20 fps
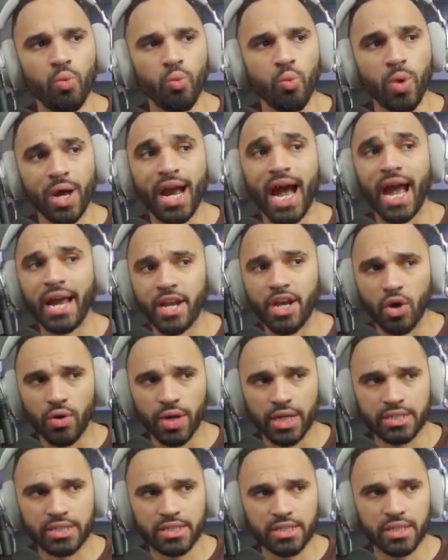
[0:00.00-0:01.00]
What I
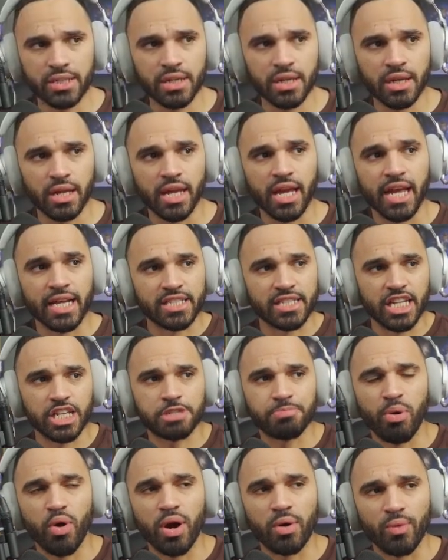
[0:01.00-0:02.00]
noticed is this
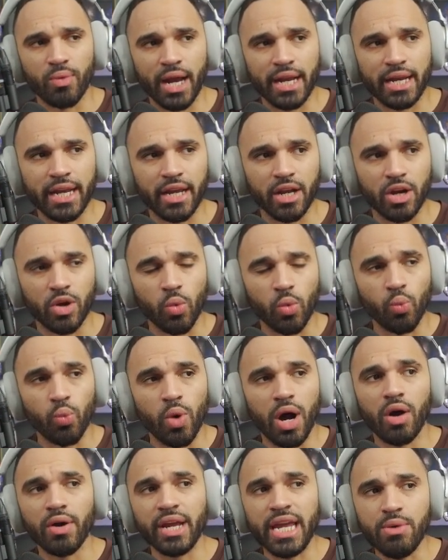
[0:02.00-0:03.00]
part right here.
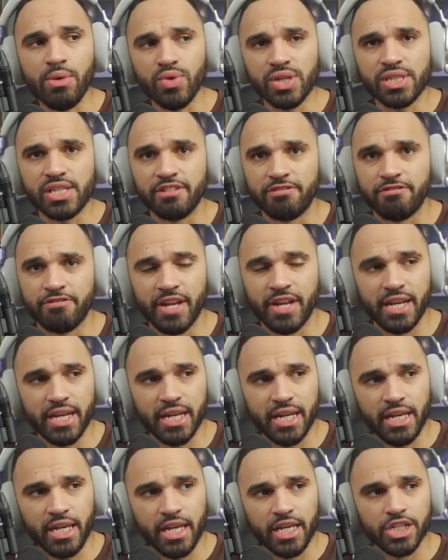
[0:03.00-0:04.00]
While he was
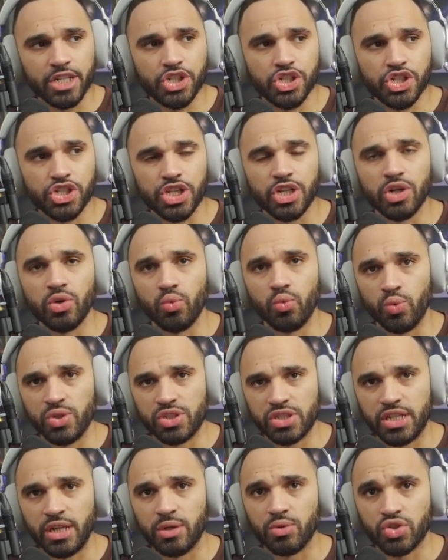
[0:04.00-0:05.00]
defending, his shield was
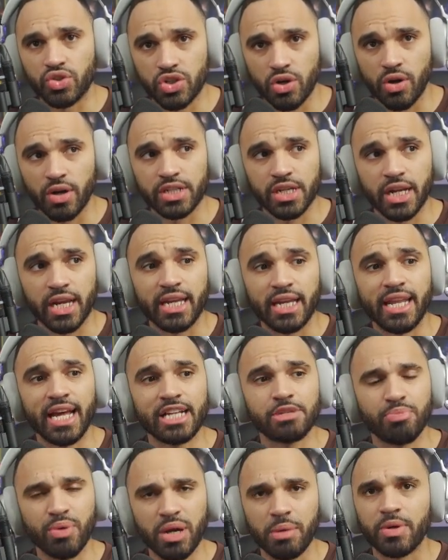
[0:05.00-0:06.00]
still charging. And that's
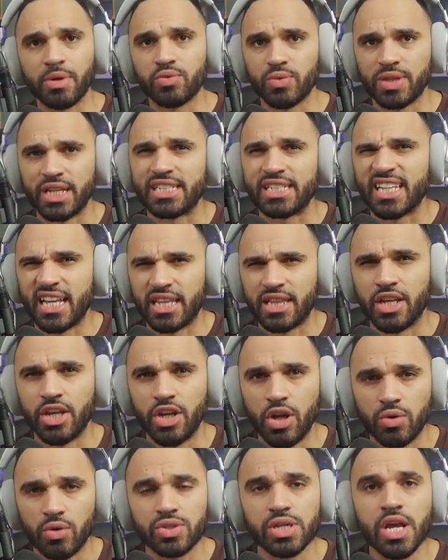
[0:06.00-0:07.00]
pretty much what they said in the
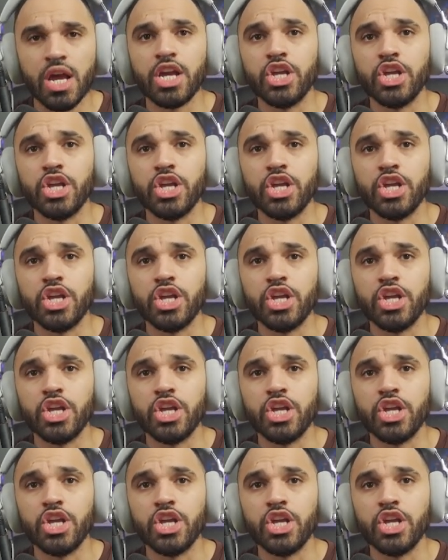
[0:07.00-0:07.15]
notes.